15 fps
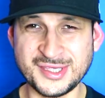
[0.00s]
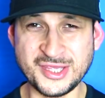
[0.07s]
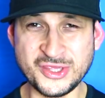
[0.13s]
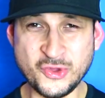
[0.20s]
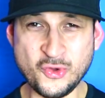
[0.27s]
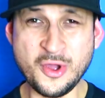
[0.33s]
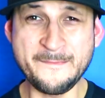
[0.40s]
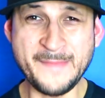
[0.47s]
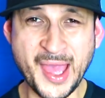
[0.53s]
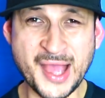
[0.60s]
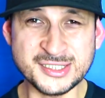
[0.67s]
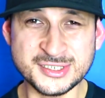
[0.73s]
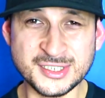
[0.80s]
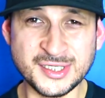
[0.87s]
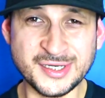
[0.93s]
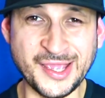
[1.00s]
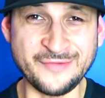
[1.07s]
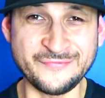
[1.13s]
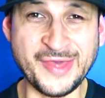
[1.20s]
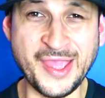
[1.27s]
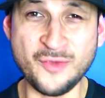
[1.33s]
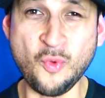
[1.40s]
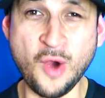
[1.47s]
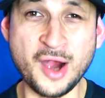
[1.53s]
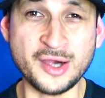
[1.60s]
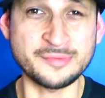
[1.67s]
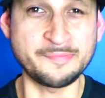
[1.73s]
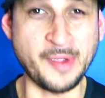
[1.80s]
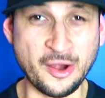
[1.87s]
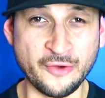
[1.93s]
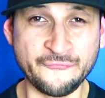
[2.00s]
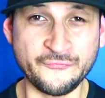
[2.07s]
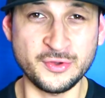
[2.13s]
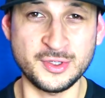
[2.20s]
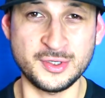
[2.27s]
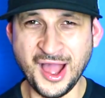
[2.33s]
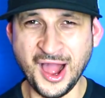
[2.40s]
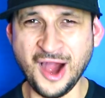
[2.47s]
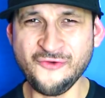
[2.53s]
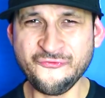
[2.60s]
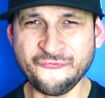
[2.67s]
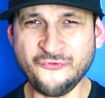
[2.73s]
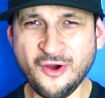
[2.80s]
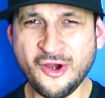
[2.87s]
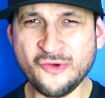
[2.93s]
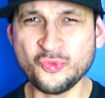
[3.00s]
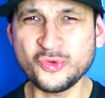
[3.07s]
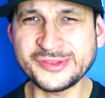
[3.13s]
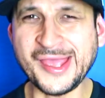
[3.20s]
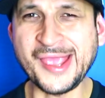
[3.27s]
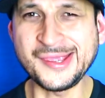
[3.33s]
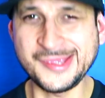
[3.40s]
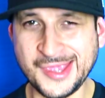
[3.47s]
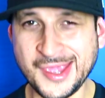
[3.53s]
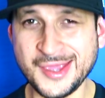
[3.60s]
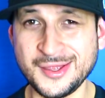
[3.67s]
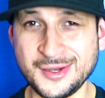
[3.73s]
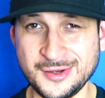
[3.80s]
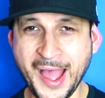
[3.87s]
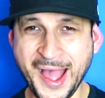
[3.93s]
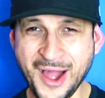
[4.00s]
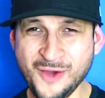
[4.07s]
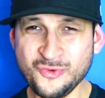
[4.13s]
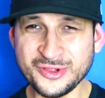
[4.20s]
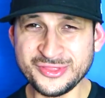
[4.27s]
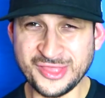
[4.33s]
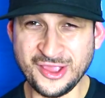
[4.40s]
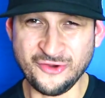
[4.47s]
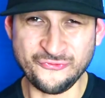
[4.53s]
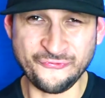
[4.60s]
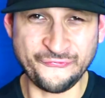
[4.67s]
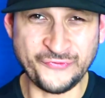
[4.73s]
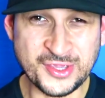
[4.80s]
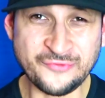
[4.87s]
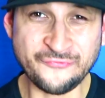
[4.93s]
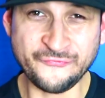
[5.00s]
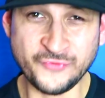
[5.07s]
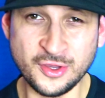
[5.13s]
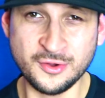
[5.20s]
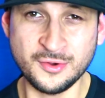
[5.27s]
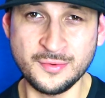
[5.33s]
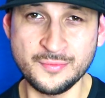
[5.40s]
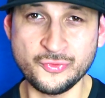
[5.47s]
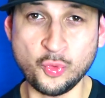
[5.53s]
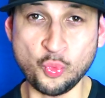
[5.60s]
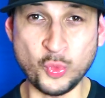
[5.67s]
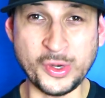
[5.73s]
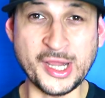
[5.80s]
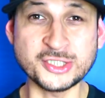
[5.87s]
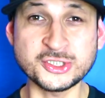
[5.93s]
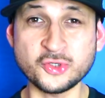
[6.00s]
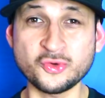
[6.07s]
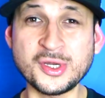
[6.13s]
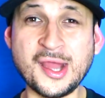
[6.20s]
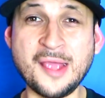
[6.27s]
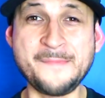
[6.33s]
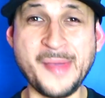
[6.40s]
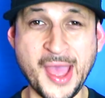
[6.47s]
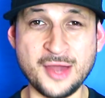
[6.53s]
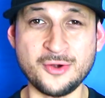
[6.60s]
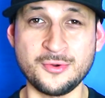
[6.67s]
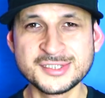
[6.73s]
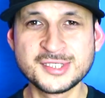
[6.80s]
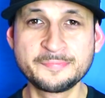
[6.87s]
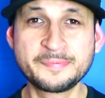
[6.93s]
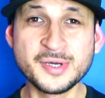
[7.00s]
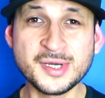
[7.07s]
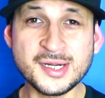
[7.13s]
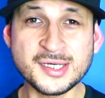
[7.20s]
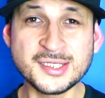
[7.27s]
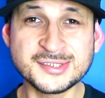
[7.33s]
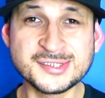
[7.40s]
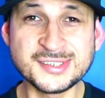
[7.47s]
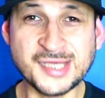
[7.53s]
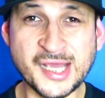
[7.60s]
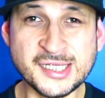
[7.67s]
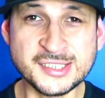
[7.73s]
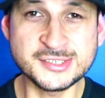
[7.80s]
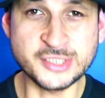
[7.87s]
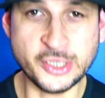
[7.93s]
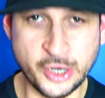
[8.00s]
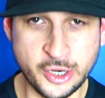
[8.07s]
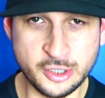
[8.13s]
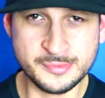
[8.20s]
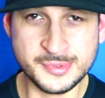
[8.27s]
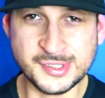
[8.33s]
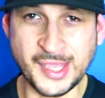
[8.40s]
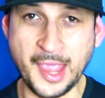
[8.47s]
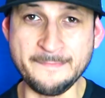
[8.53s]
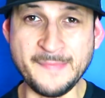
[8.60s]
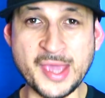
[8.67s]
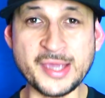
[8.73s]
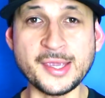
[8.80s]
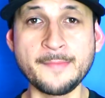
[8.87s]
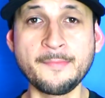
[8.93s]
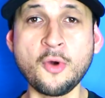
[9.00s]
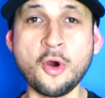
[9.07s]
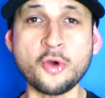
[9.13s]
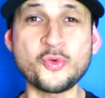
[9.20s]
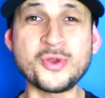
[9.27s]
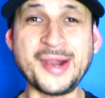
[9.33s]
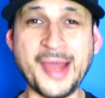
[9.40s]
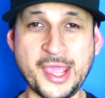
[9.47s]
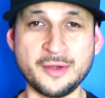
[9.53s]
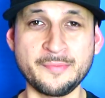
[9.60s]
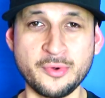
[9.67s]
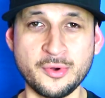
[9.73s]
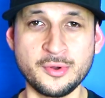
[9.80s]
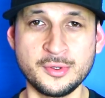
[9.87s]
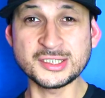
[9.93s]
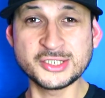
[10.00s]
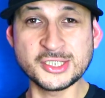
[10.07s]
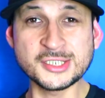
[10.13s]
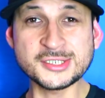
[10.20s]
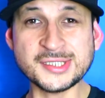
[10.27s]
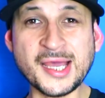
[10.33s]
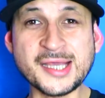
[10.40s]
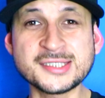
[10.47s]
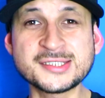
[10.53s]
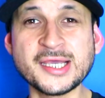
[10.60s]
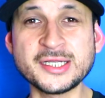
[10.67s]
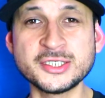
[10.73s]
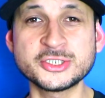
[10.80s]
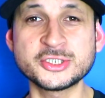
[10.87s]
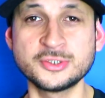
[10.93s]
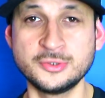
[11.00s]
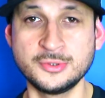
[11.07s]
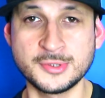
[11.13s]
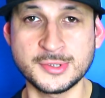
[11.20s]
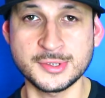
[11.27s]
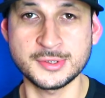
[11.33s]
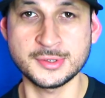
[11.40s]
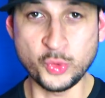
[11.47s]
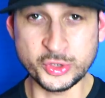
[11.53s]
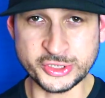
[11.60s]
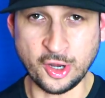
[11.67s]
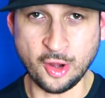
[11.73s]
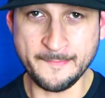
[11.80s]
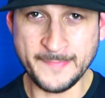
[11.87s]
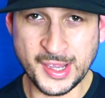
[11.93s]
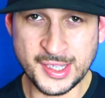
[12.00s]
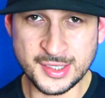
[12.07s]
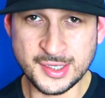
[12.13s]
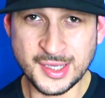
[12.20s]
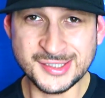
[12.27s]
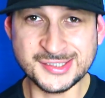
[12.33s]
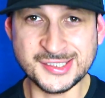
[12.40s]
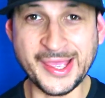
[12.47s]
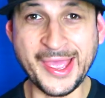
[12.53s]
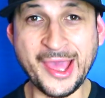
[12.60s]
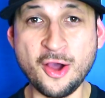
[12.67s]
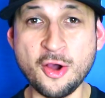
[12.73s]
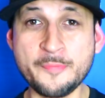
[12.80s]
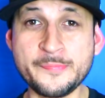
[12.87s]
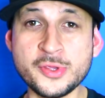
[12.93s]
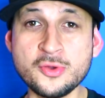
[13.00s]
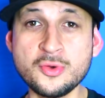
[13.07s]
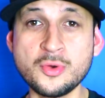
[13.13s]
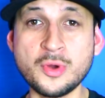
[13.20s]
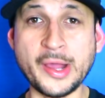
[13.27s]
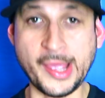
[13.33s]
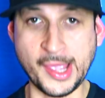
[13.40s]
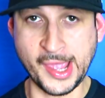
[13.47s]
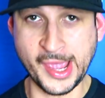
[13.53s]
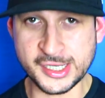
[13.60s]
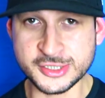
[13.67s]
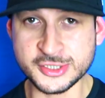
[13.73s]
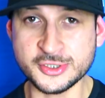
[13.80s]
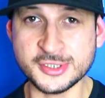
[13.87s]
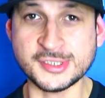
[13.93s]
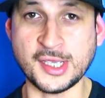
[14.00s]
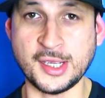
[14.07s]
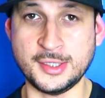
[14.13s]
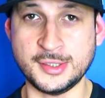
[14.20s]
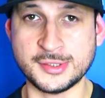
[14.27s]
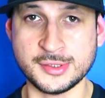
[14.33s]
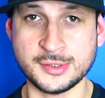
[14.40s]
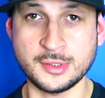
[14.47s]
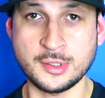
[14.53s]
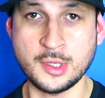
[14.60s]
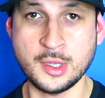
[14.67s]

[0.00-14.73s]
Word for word: Can you imagine if they walked barefoot? How far would they get? How would their feet feel when entering a battle? To put it in today's terms and make it more relatable, just like tennis shoes, which are meant to help you exercise